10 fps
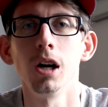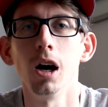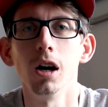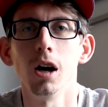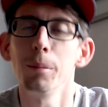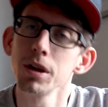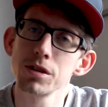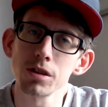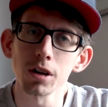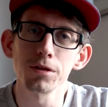Uh, I'm going to
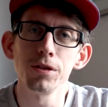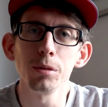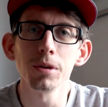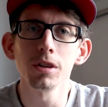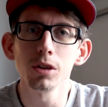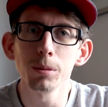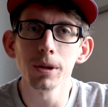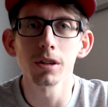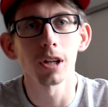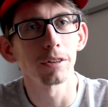start filming a little
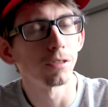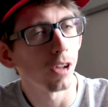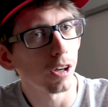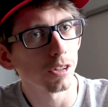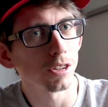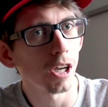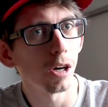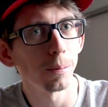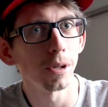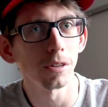bit like vlog
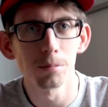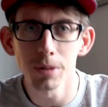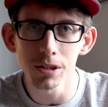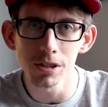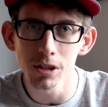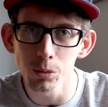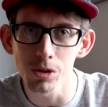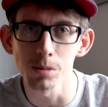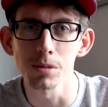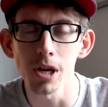style but mix in
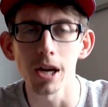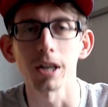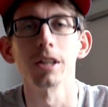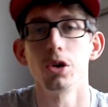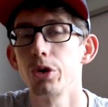with some tech.